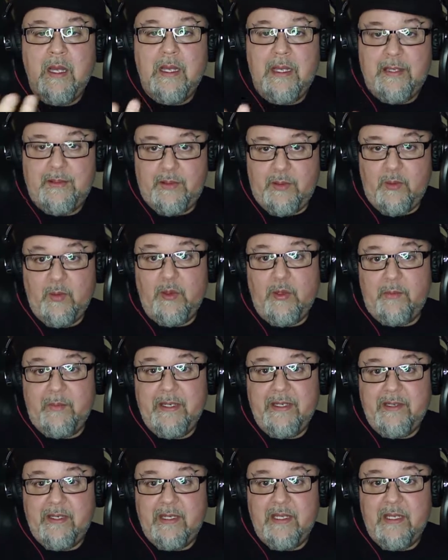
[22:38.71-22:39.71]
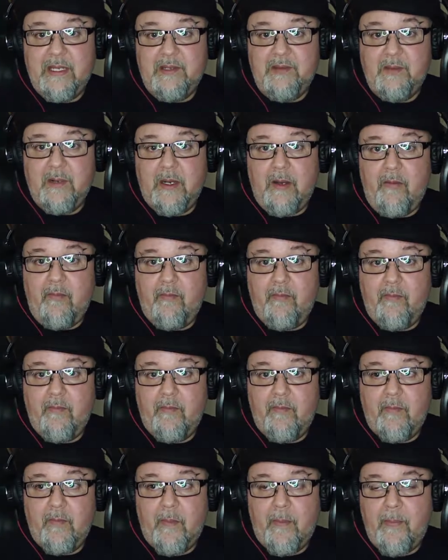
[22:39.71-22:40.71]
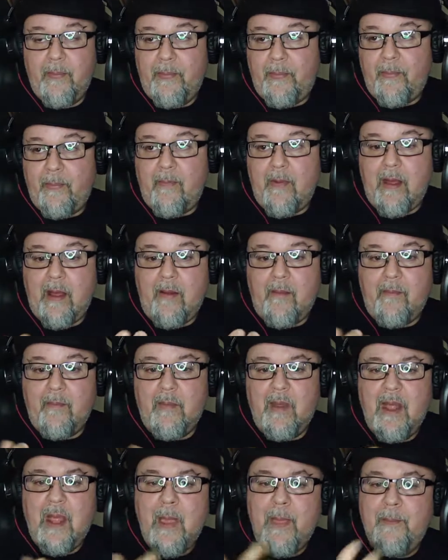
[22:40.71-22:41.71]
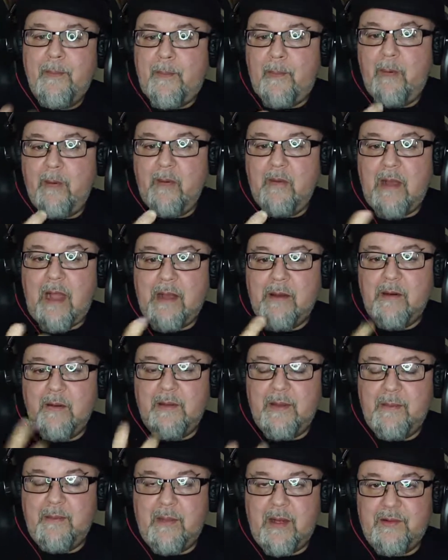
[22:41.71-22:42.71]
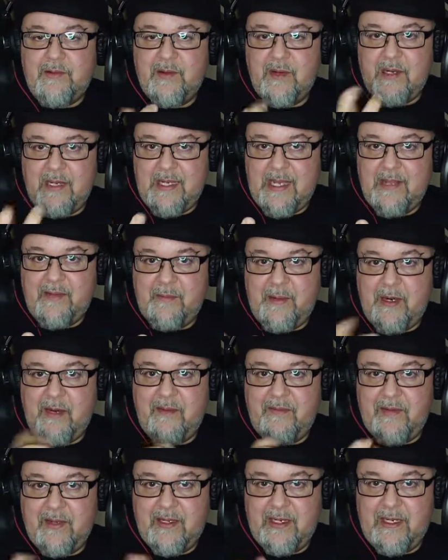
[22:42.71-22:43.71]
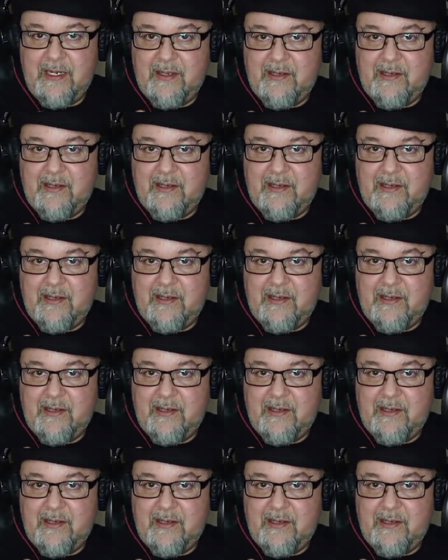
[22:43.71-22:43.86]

It's an oil-based clay as well. I know that monster clay has paraffin in it.